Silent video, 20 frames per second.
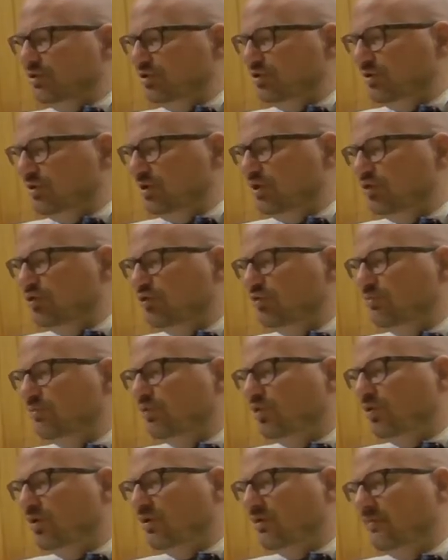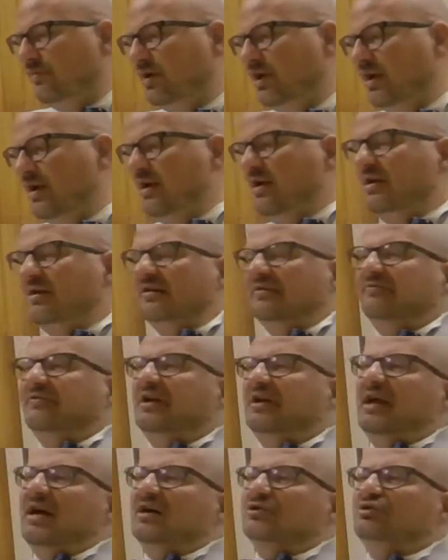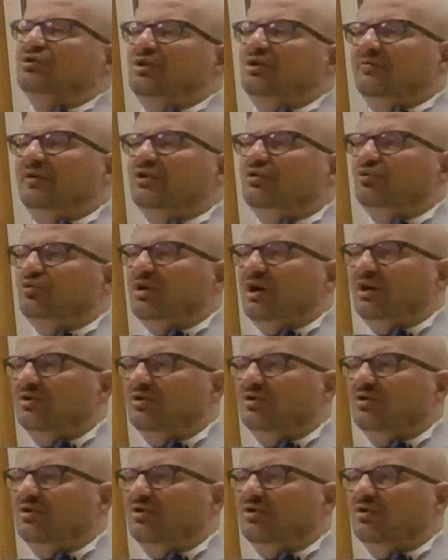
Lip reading: tissue more. Then actually what you can